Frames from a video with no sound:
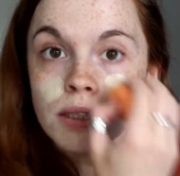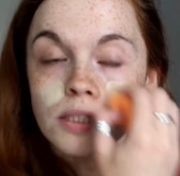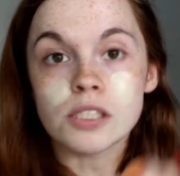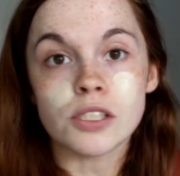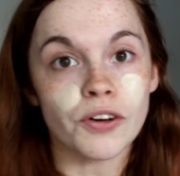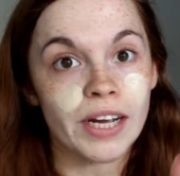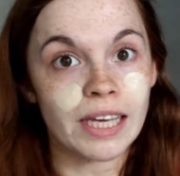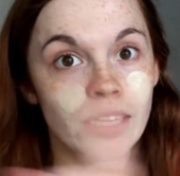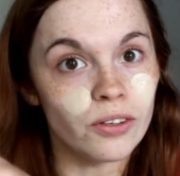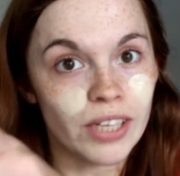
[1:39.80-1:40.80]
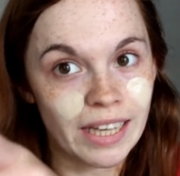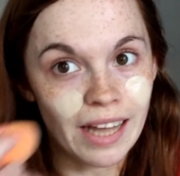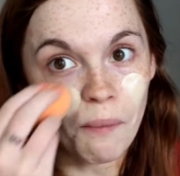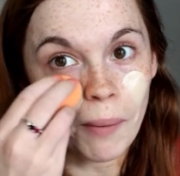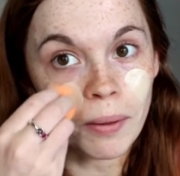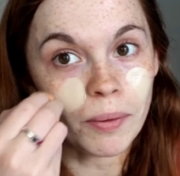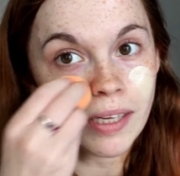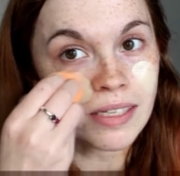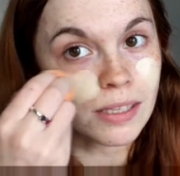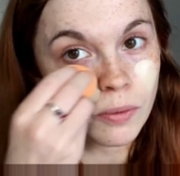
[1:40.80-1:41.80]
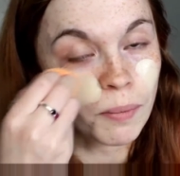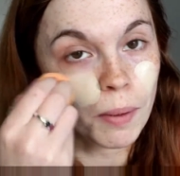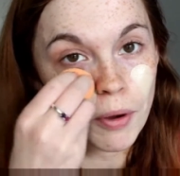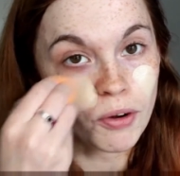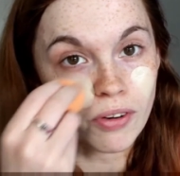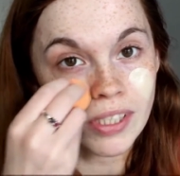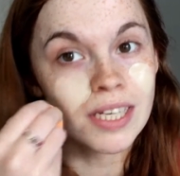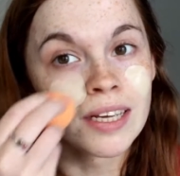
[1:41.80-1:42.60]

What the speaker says: Sorry, I keep looking that way because that's where my mirror is.